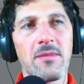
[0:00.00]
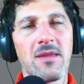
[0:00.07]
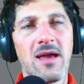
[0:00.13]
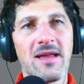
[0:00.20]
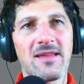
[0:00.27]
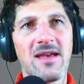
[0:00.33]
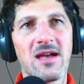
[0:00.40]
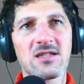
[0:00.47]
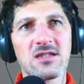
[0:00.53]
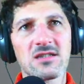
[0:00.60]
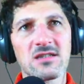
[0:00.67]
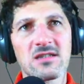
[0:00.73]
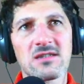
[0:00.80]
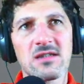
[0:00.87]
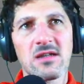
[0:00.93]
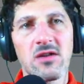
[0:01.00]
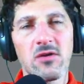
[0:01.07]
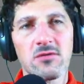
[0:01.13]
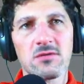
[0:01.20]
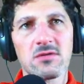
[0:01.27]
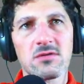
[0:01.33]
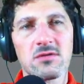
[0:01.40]
attach existing
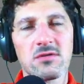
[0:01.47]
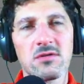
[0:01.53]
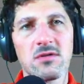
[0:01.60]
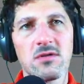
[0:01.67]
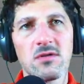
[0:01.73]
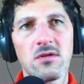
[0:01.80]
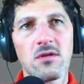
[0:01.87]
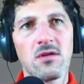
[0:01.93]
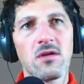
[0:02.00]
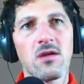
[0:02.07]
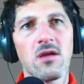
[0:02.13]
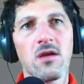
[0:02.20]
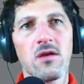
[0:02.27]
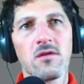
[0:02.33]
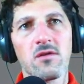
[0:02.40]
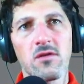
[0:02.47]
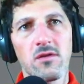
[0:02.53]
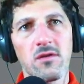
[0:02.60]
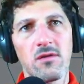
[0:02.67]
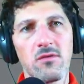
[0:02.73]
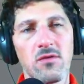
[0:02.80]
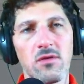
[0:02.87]
nodes. So
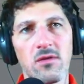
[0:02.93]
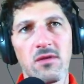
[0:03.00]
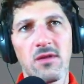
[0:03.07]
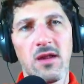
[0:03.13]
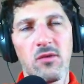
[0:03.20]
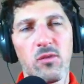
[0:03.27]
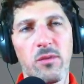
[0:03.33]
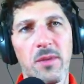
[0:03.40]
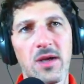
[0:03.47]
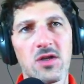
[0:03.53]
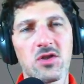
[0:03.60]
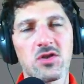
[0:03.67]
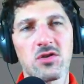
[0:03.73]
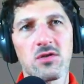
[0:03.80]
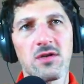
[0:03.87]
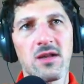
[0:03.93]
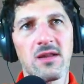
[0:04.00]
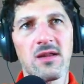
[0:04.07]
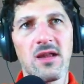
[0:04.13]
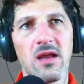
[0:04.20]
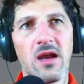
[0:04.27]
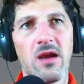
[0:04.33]
that will make sure that
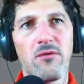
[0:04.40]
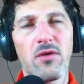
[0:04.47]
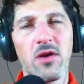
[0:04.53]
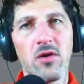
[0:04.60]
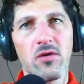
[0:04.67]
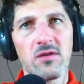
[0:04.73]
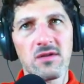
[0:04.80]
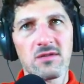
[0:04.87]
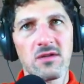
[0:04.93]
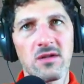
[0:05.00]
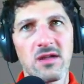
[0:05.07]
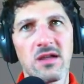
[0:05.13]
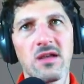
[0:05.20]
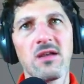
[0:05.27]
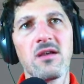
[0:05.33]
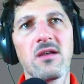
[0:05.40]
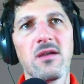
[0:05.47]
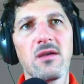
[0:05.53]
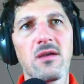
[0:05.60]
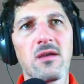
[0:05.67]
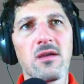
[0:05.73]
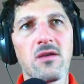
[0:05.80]
every node is only
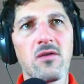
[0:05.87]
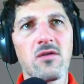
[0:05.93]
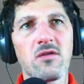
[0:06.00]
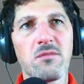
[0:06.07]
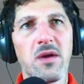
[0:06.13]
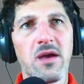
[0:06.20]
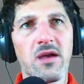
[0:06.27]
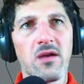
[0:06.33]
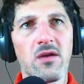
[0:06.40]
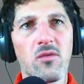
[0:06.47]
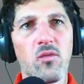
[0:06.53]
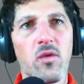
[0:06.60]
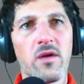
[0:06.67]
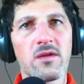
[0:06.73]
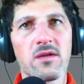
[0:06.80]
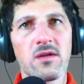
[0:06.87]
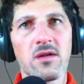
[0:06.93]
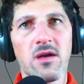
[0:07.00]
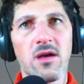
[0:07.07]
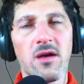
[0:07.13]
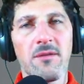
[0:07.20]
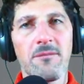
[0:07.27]
used by one
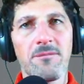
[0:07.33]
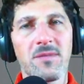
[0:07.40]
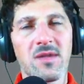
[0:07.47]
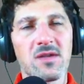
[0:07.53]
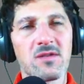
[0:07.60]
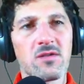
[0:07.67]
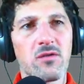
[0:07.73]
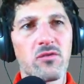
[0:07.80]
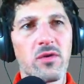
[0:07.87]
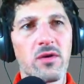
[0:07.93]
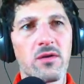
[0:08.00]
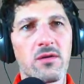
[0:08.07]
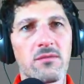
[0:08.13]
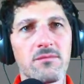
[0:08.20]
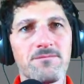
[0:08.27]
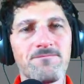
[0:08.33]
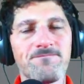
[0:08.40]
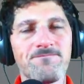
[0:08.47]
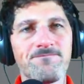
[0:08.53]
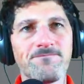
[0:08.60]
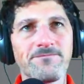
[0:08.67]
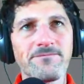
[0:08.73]
software.
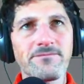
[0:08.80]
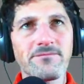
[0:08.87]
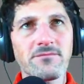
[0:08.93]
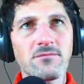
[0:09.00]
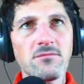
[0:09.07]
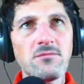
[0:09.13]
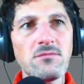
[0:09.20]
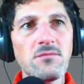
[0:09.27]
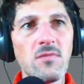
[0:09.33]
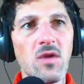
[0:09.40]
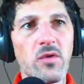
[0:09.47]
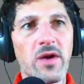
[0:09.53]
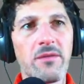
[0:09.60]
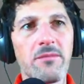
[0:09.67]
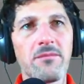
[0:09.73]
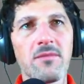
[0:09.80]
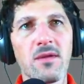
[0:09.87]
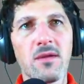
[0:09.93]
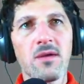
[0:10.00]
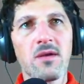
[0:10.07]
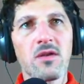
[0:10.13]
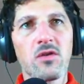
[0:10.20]
Okay,
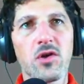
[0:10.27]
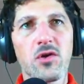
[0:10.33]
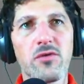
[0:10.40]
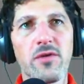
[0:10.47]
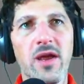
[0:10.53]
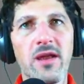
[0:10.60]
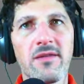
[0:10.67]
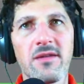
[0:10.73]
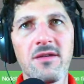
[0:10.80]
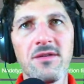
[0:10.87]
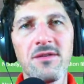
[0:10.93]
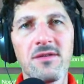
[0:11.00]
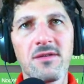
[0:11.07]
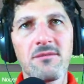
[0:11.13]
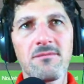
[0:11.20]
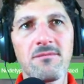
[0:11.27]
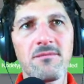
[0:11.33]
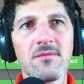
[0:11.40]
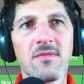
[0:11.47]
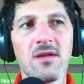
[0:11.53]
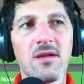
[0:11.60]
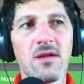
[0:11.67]
so we create this.
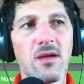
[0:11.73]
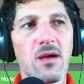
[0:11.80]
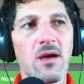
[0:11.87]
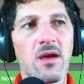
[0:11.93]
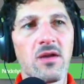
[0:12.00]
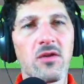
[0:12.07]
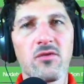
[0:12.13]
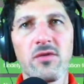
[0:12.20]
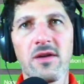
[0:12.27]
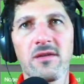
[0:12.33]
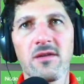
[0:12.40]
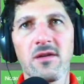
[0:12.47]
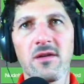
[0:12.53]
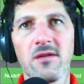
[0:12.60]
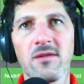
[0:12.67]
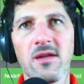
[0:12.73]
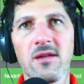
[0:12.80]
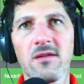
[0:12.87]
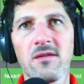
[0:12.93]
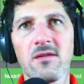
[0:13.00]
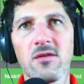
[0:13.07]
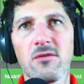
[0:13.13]
It creates the
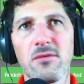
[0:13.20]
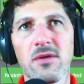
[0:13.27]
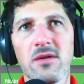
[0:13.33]
content, so you will